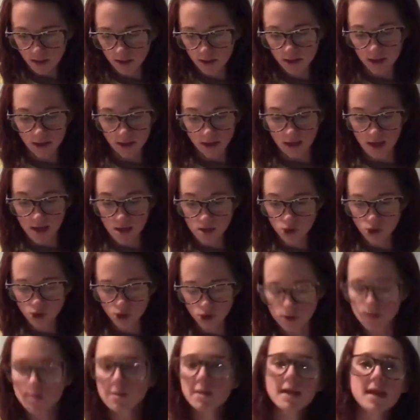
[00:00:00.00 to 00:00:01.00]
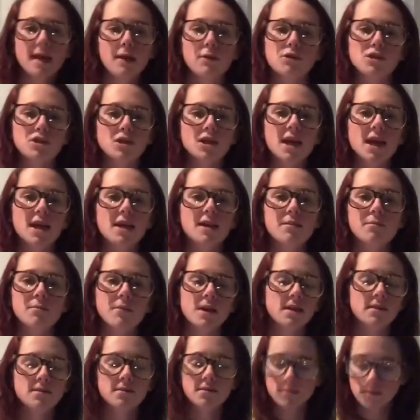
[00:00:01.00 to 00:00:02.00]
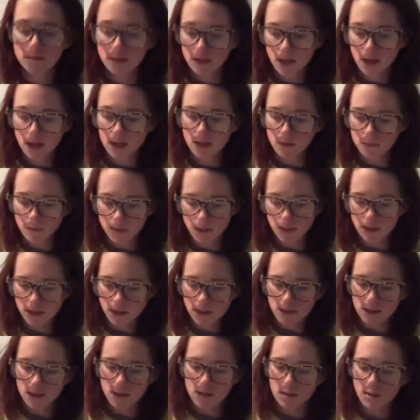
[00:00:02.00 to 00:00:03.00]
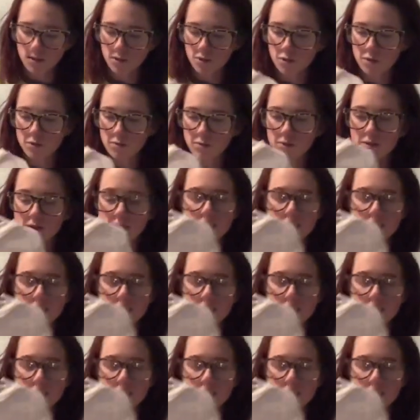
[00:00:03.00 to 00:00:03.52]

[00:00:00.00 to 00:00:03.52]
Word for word: like in a kid's shirt. Like I wish I had it in my size because this thing is adorable.